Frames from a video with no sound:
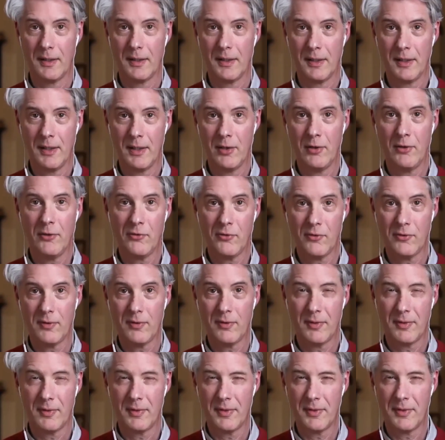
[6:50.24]
Here's
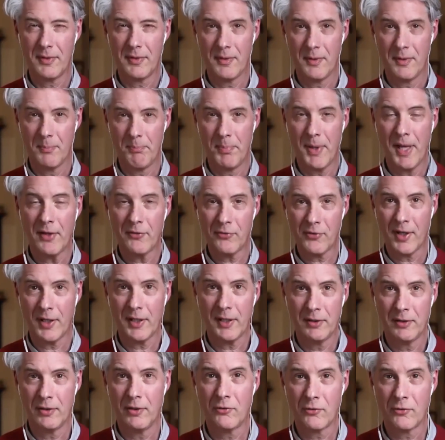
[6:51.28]
the best I
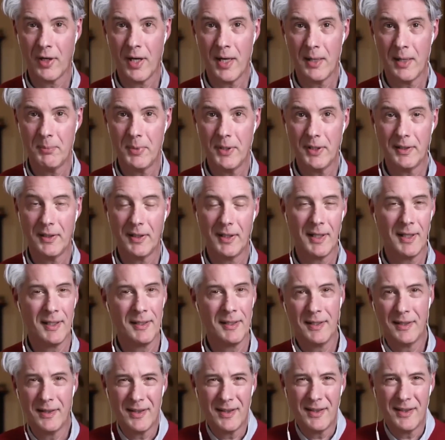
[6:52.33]
can describe it.
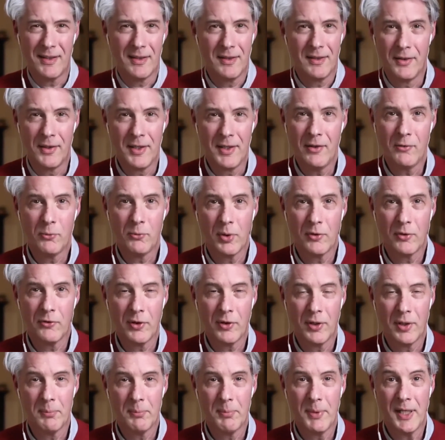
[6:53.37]
And these words are
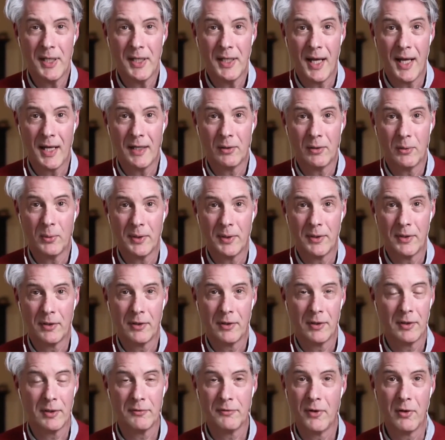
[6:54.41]
going to be inadequate. They're
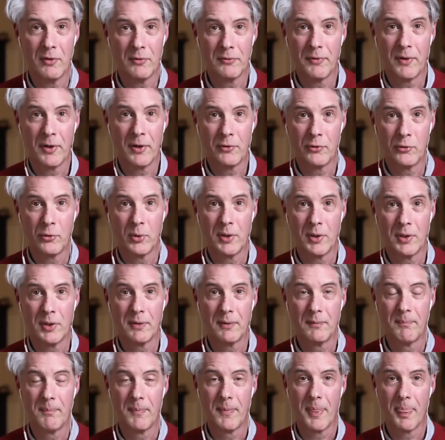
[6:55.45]
going to fall far short
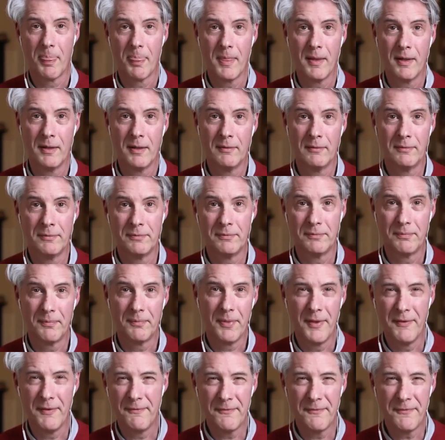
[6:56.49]
of
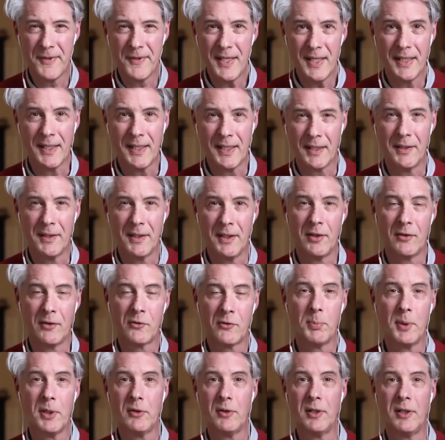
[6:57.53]
the feeling and the
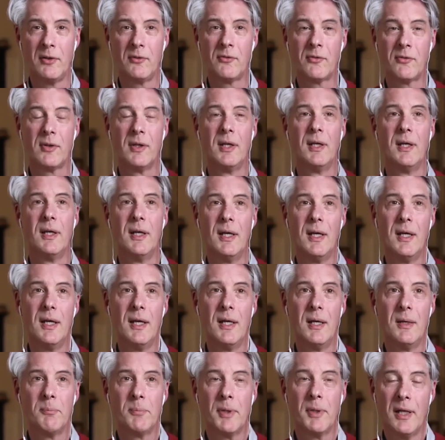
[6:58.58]
experience.
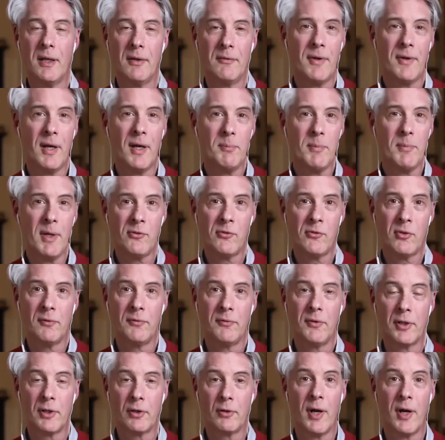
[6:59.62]
But I found myself
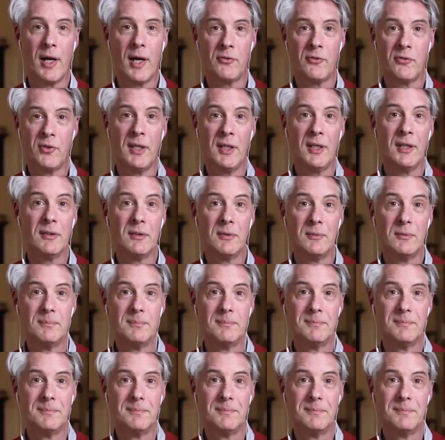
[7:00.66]
on a grassy hill.